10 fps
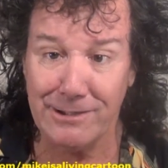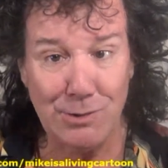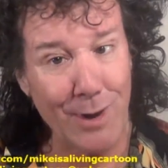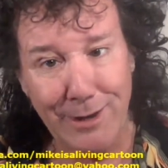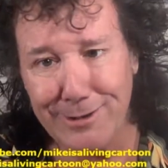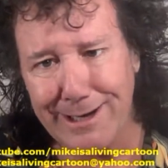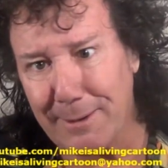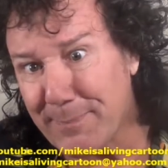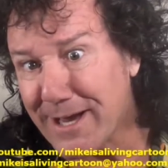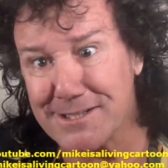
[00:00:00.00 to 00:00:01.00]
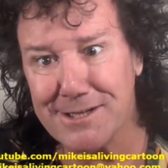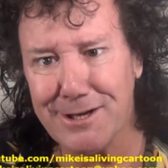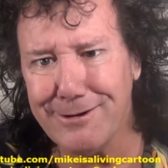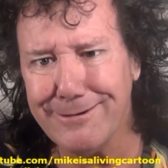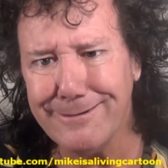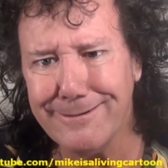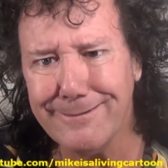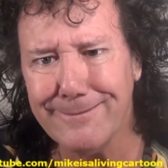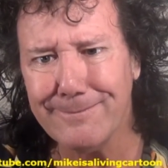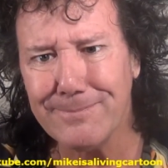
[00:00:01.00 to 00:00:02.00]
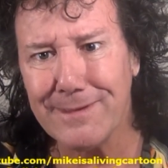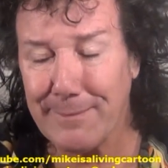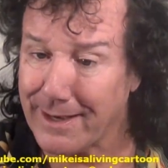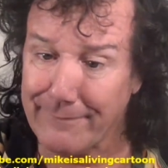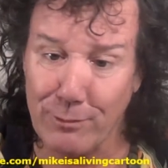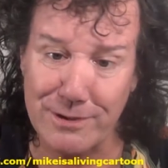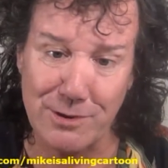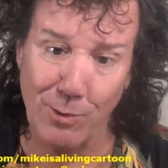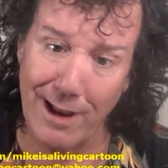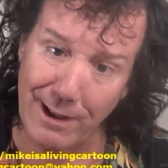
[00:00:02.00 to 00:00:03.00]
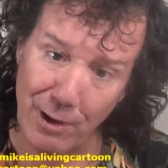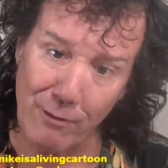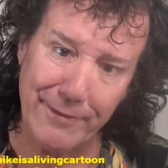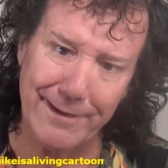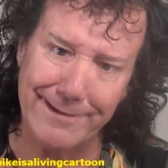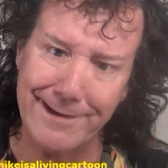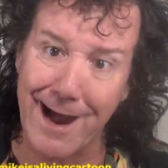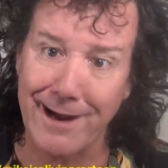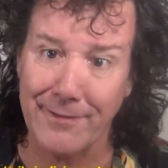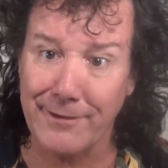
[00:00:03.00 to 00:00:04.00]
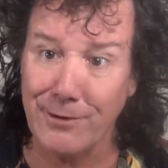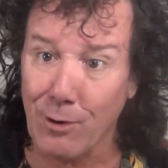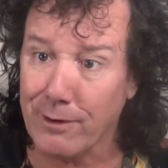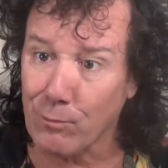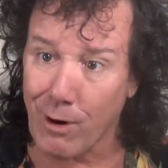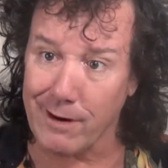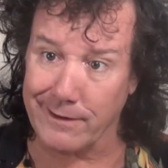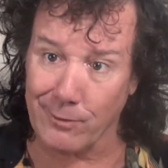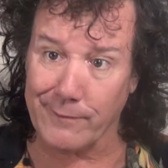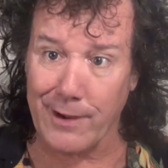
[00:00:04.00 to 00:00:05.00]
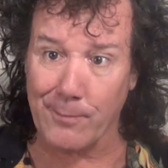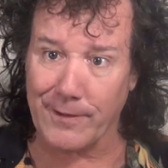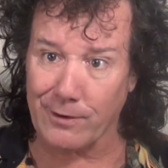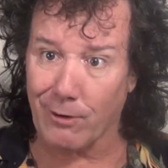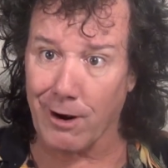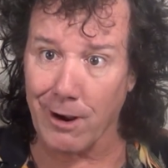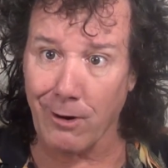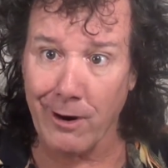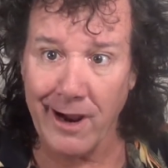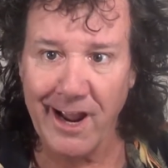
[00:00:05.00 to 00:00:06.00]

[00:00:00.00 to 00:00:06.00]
Do I look like a pest to you? I mean, every once in a while, I'll go over there and knock on their door and walk. You know, when they open the door, I'll go,